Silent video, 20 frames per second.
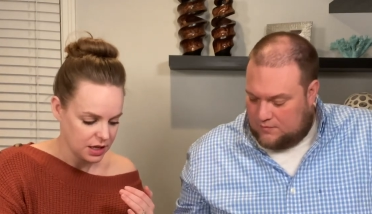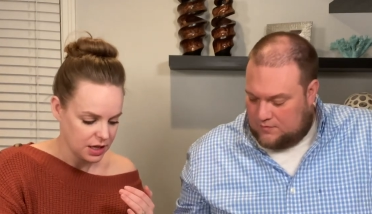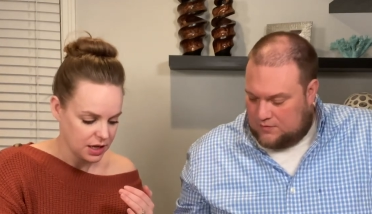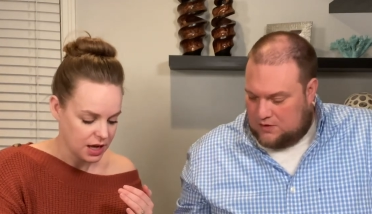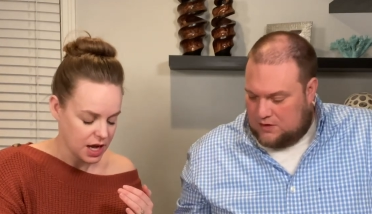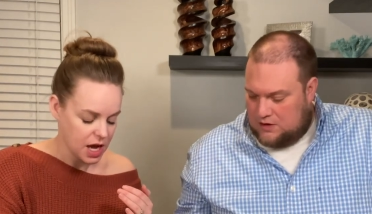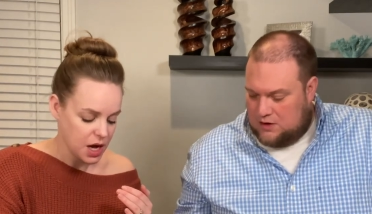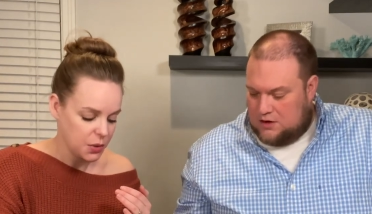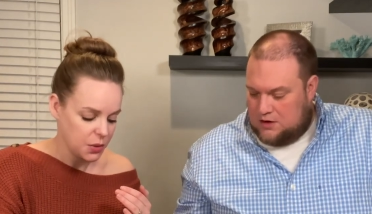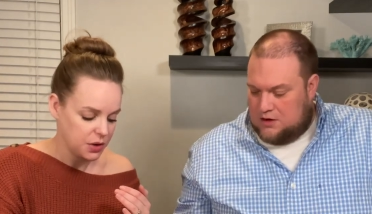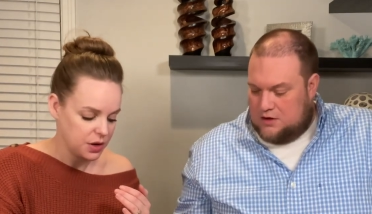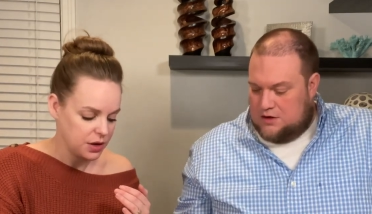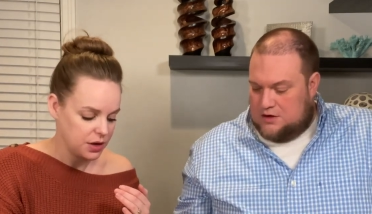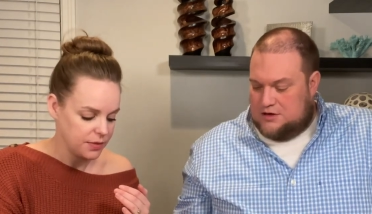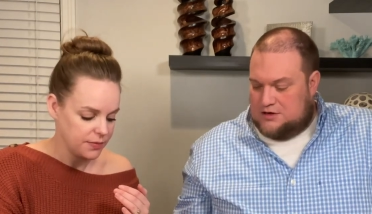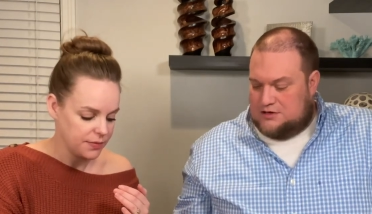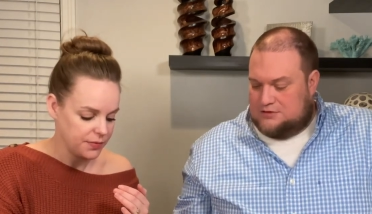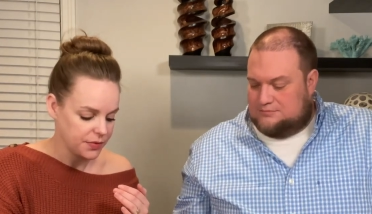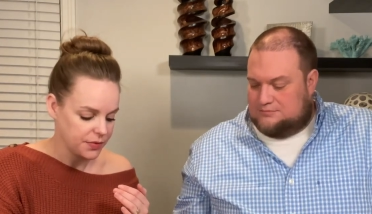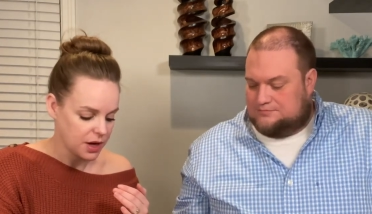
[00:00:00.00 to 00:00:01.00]
Speaker 1: I would
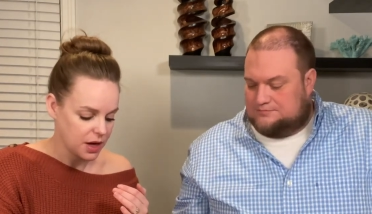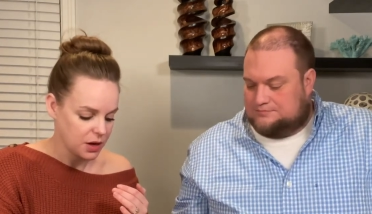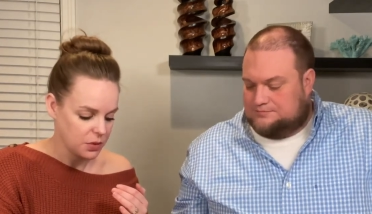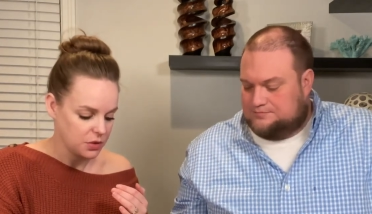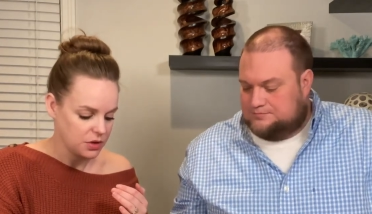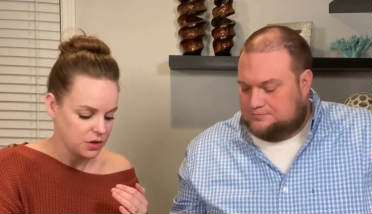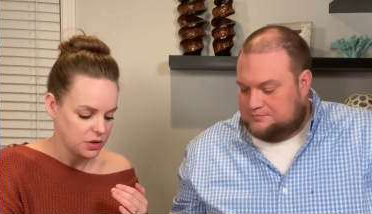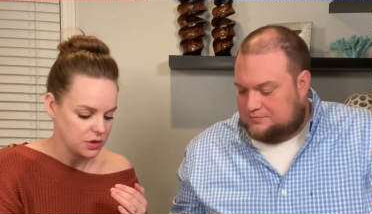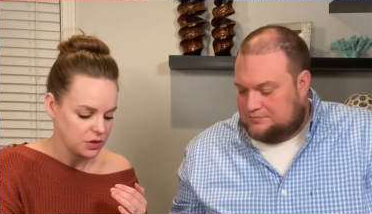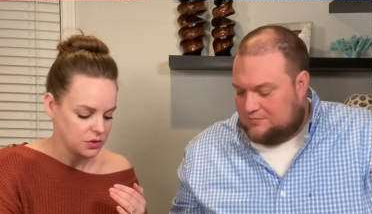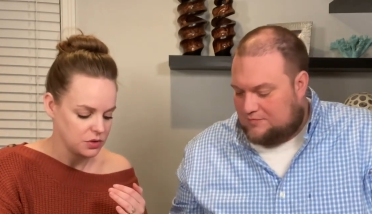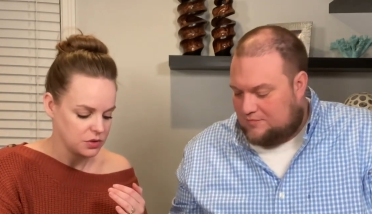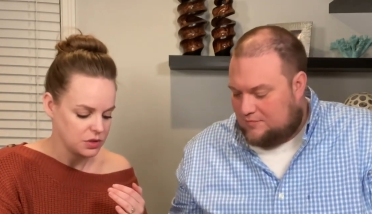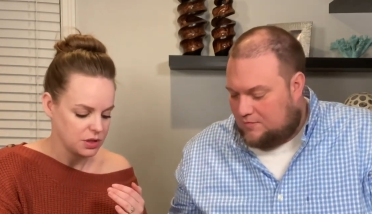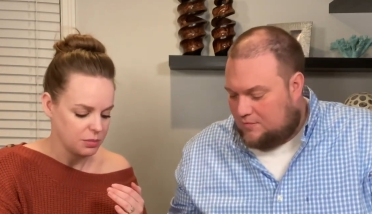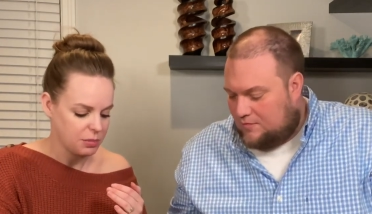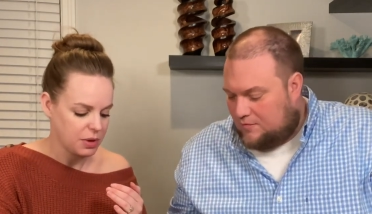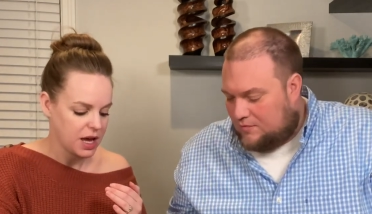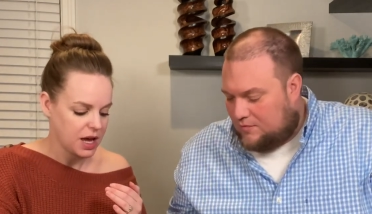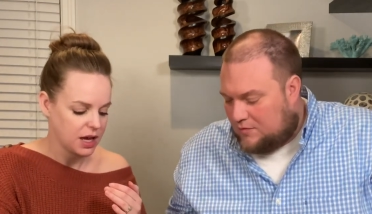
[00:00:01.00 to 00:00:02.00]
I would use the
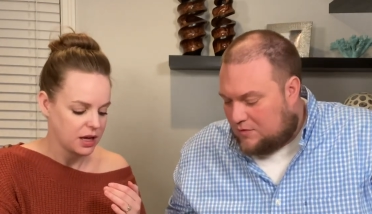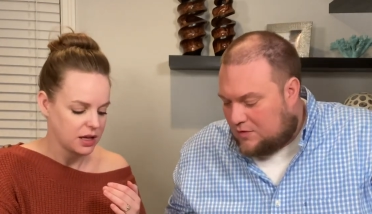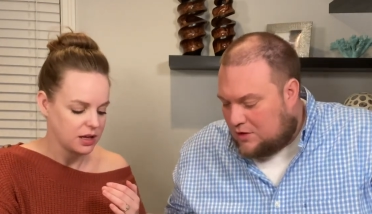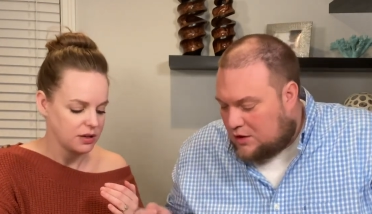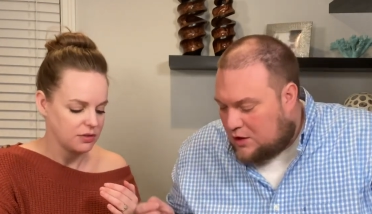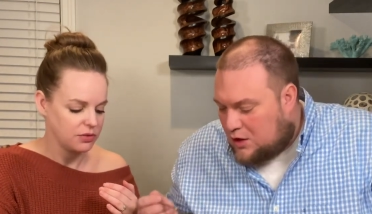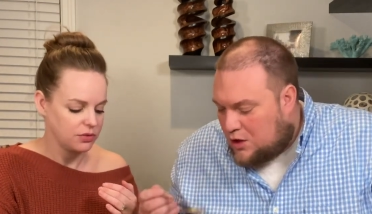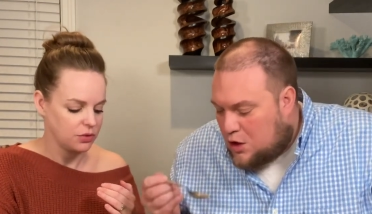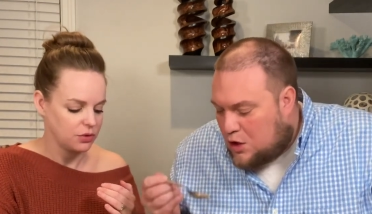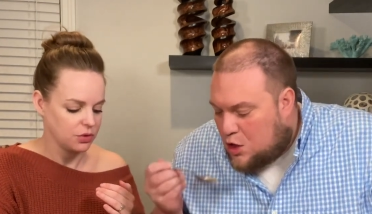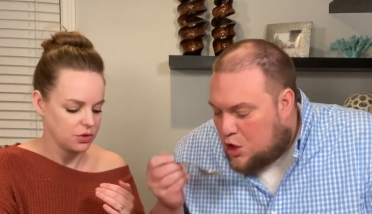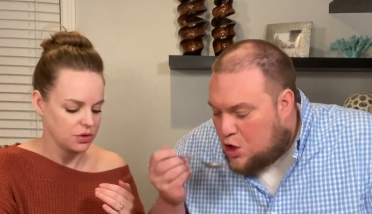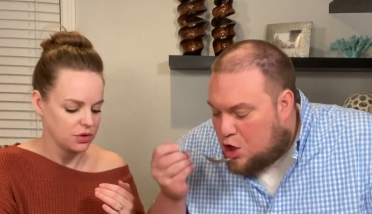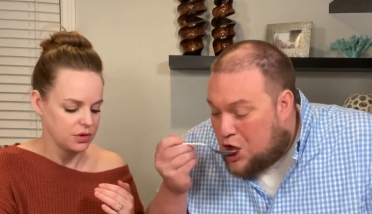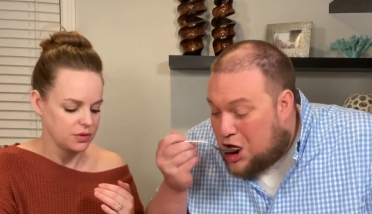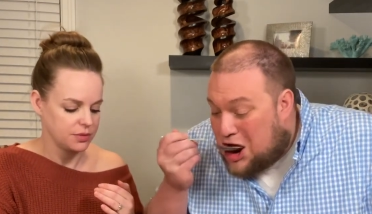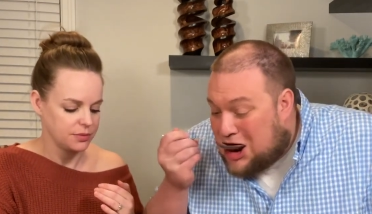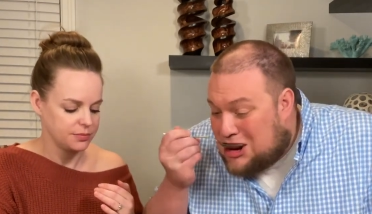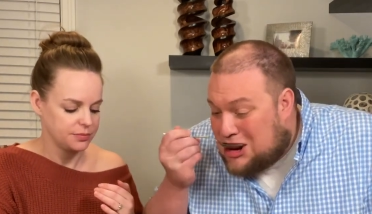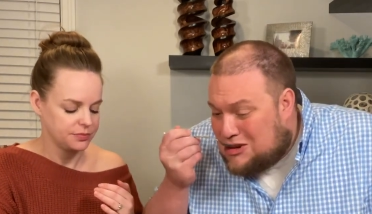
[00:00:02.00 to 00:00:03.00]
packet for
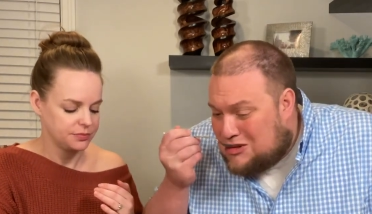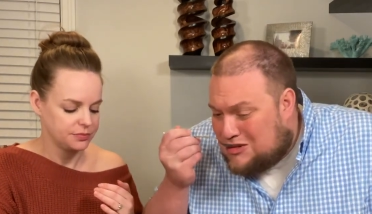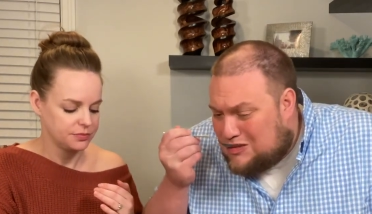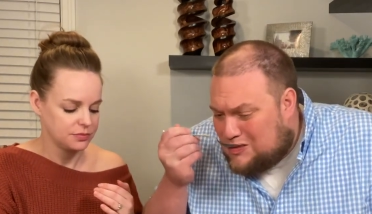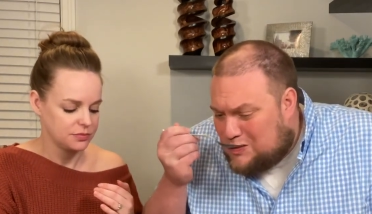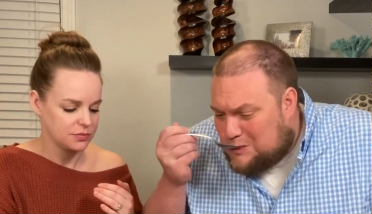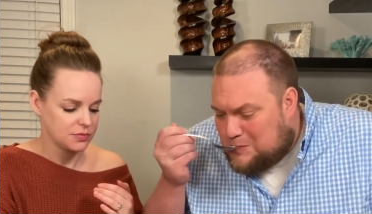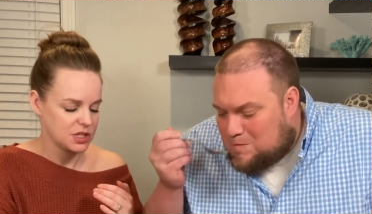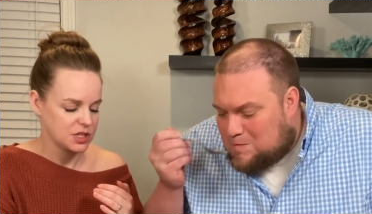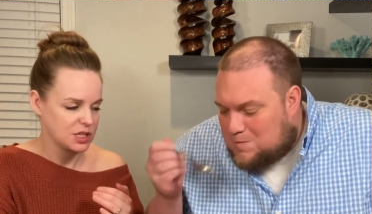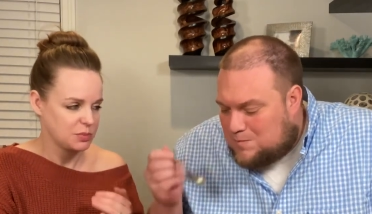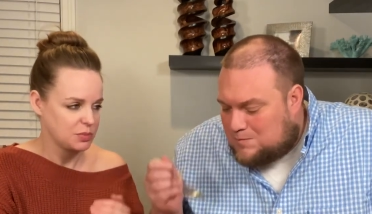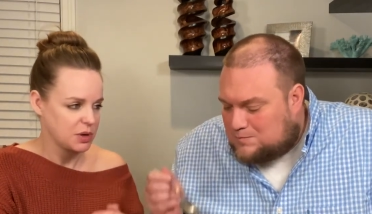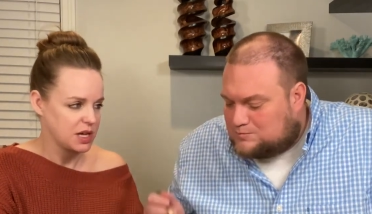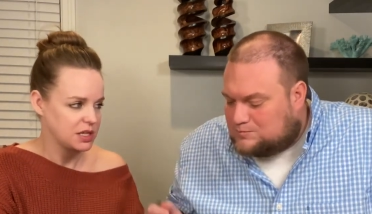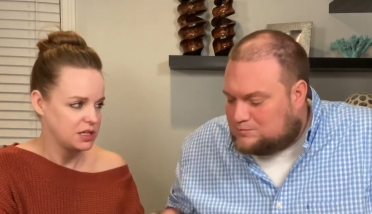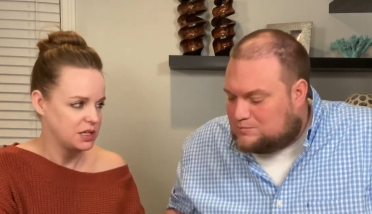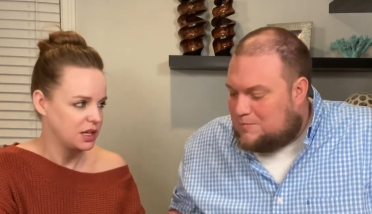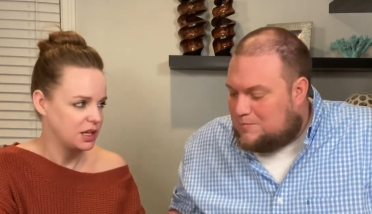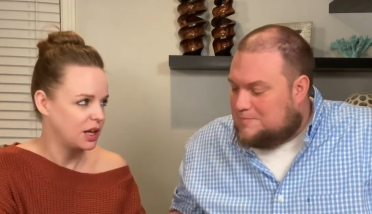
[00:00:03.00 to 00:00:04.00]

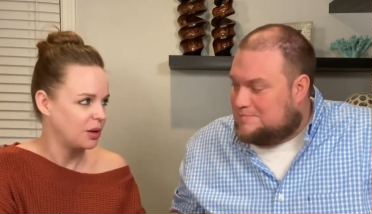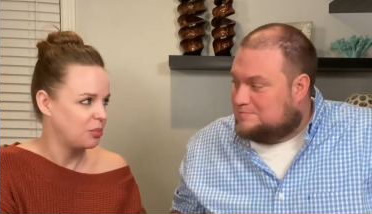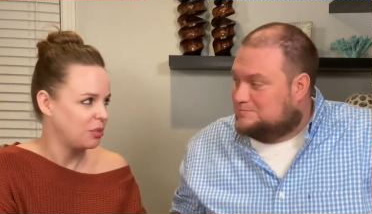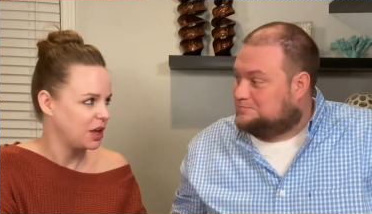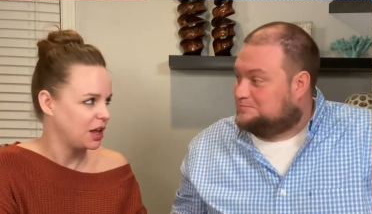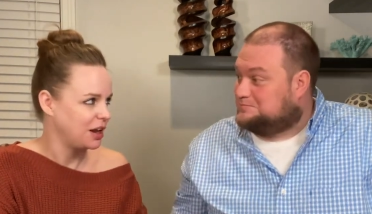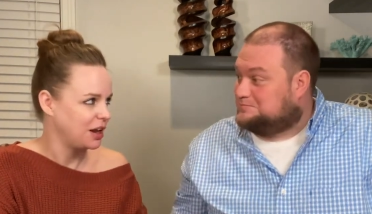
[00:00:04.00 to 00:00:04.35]
spicing up any